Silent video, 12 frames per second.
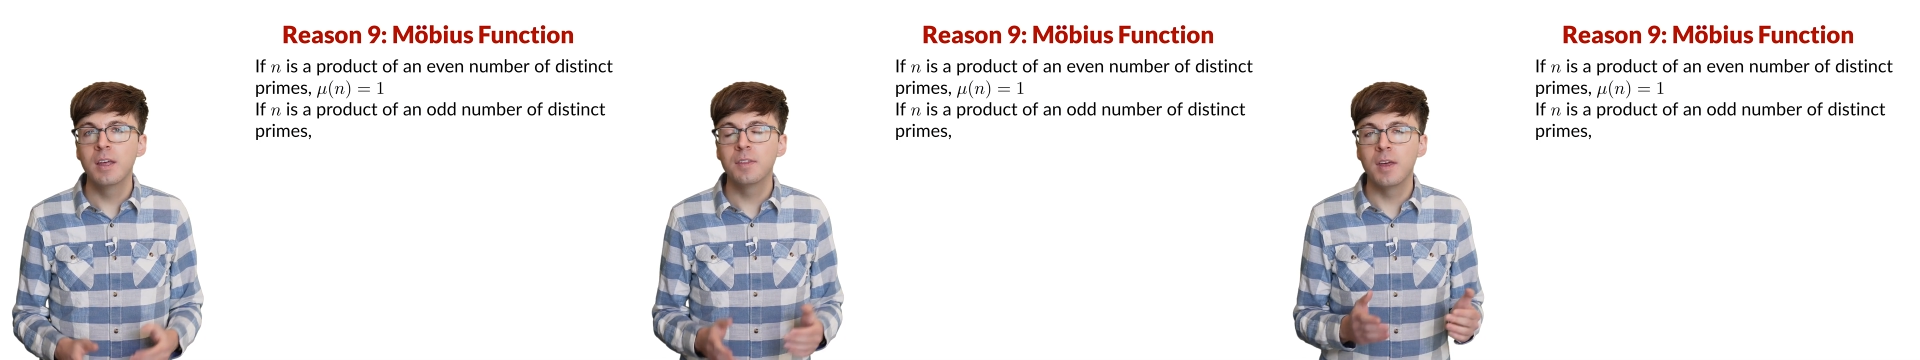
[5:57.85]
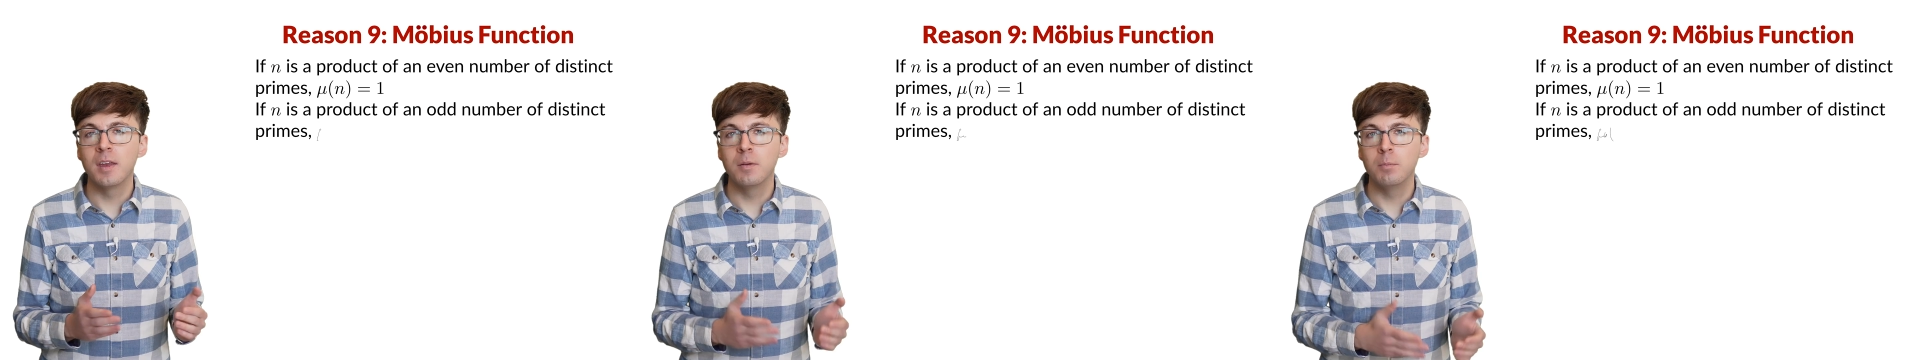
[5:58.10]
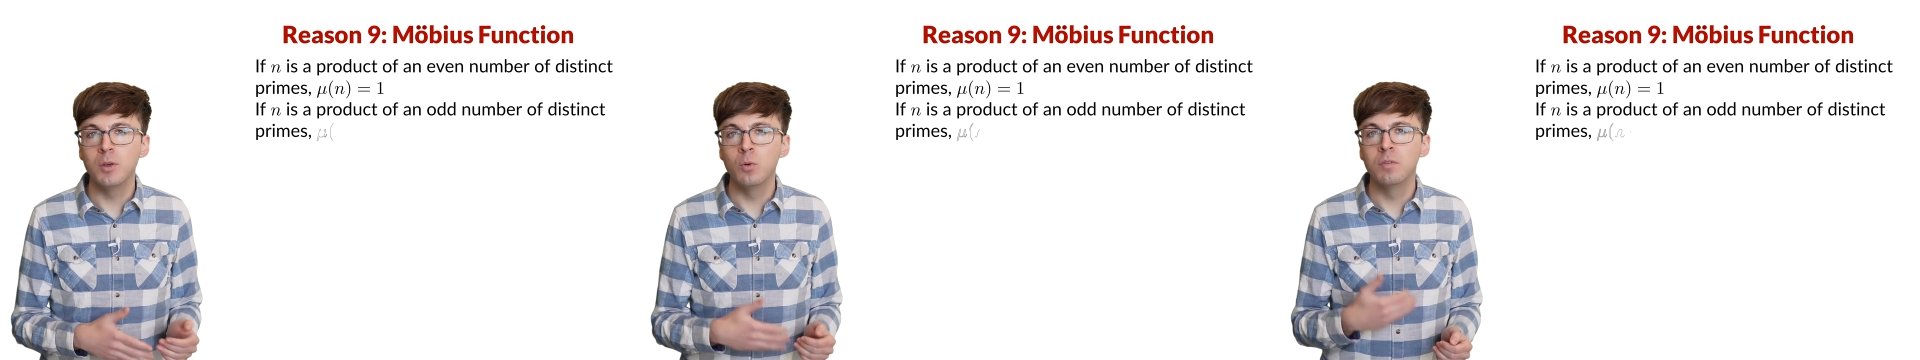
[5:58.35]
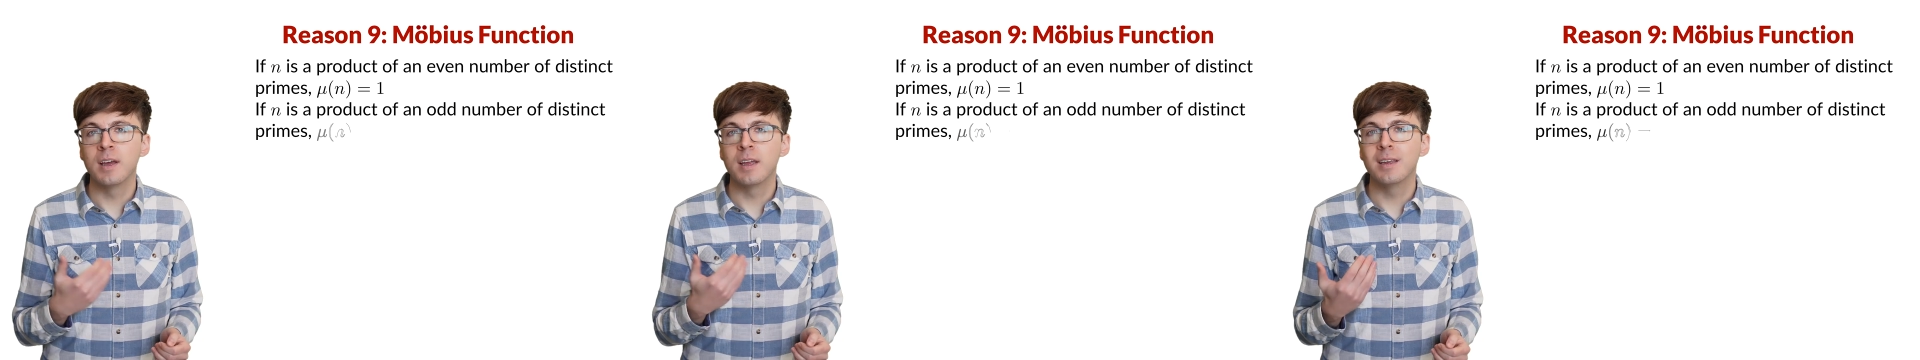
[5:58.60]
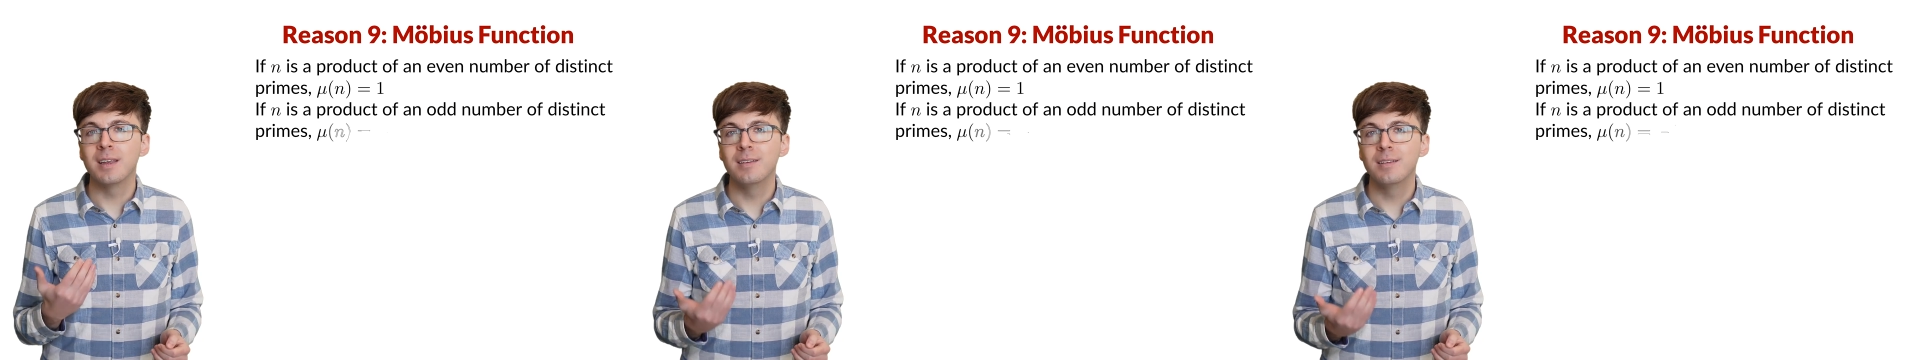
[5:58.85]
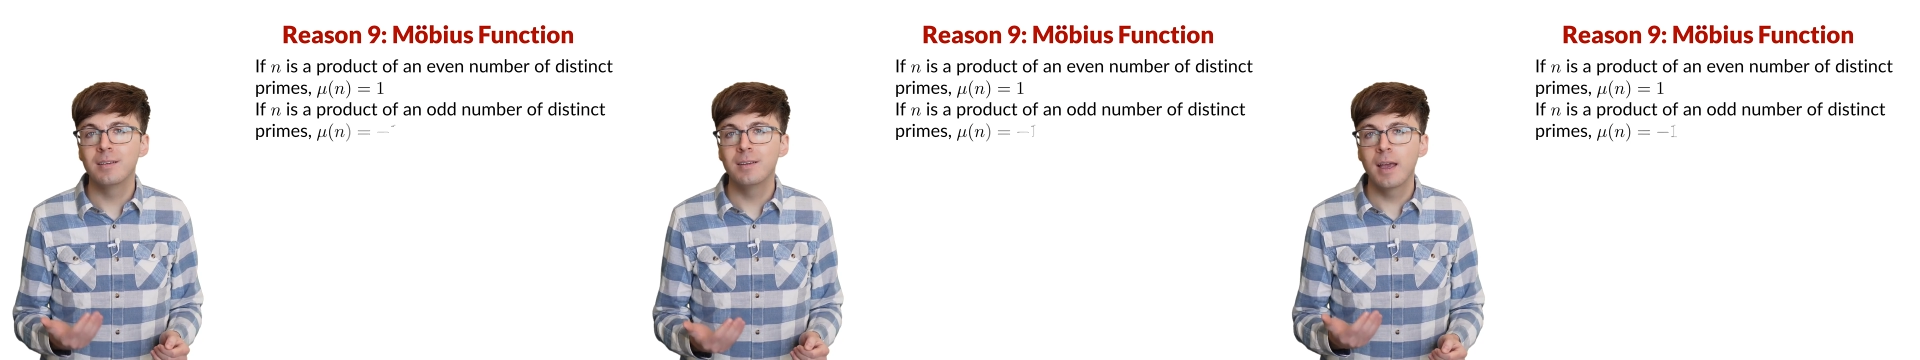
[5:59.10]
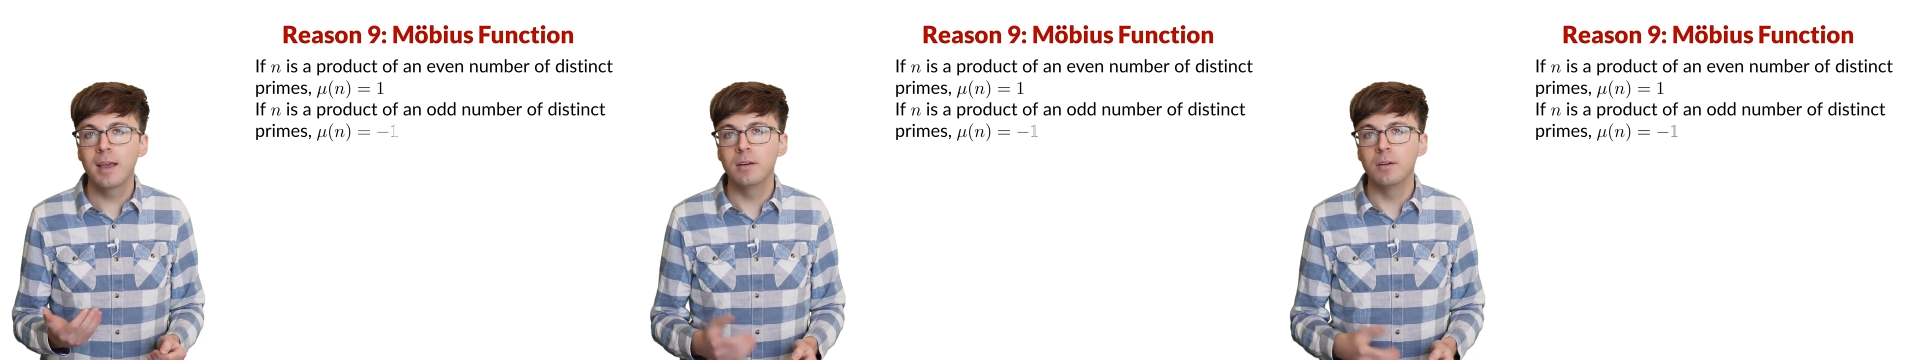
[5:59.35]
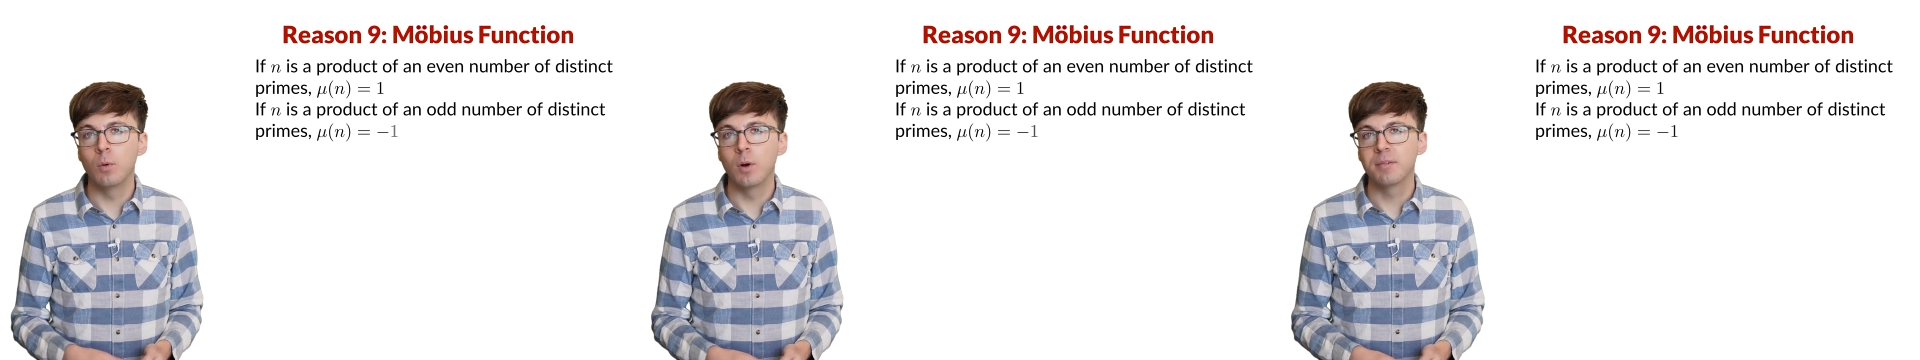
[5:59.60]
then mu of n is
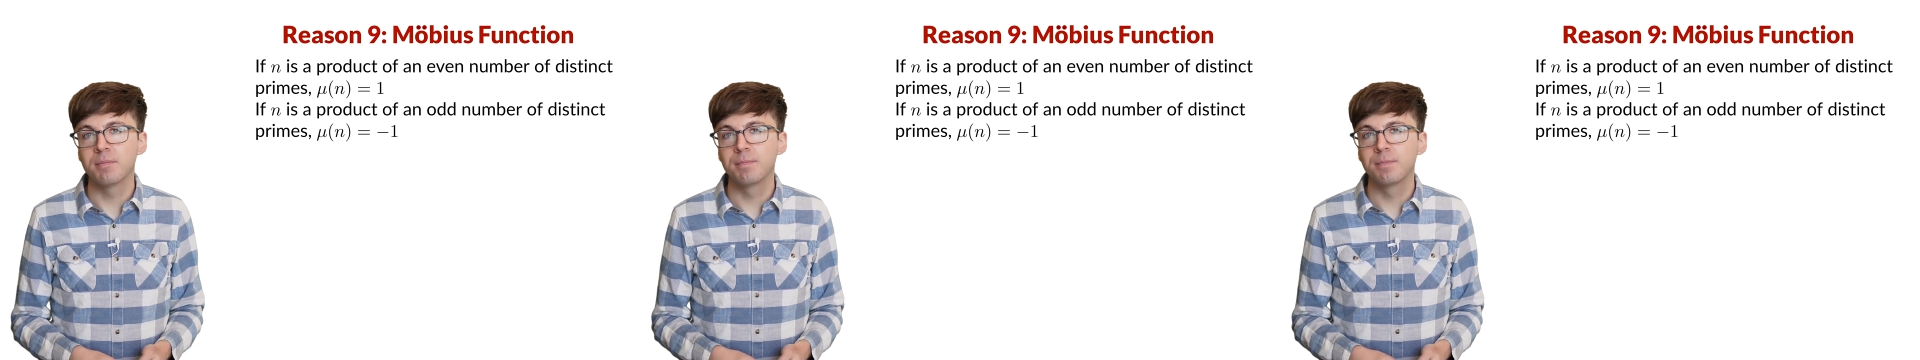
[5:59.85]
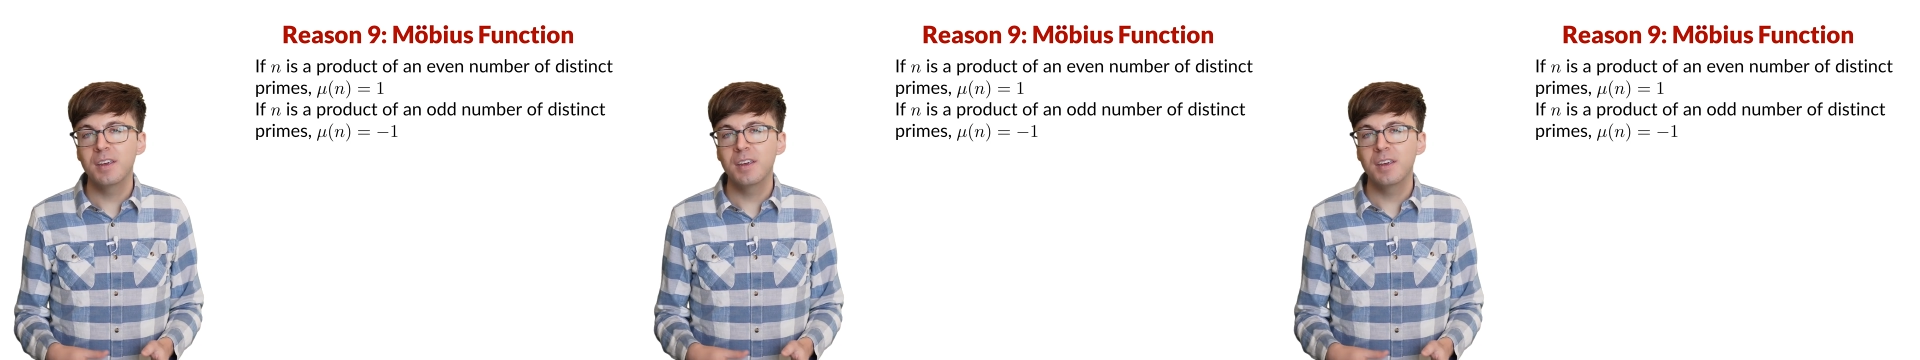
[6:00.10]
negative 1.